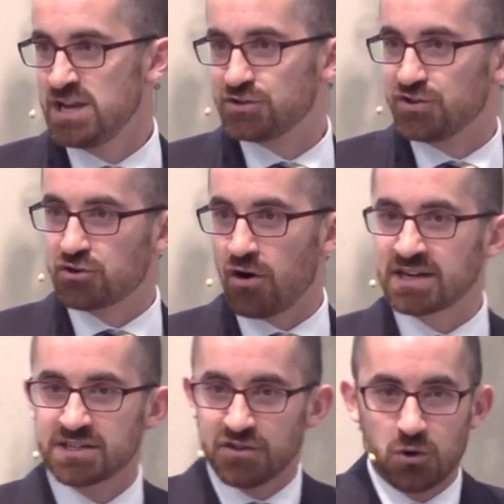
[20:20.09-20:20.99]
So the
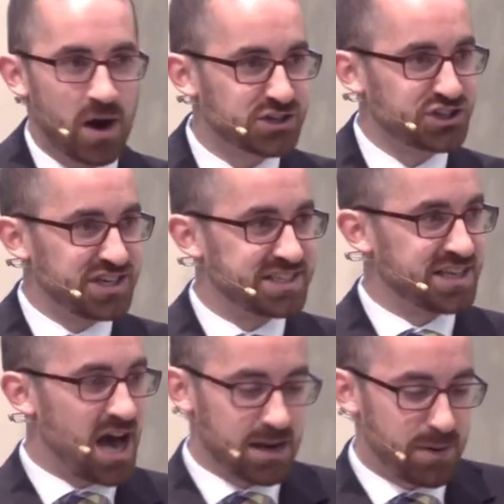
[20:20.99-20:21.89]
crux of the question is
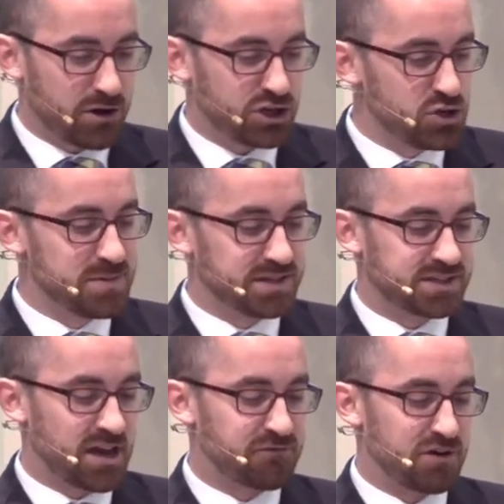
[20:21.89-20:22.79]
not about human
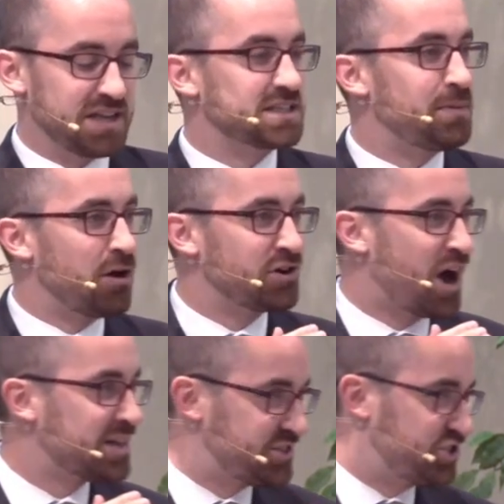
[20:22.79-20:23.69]
suffering, it's about
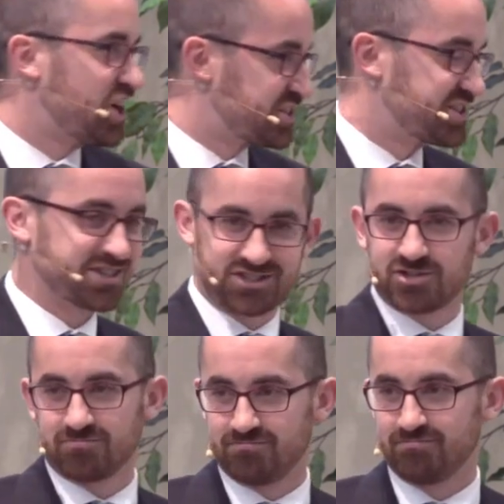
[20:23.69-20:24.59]
God's justice.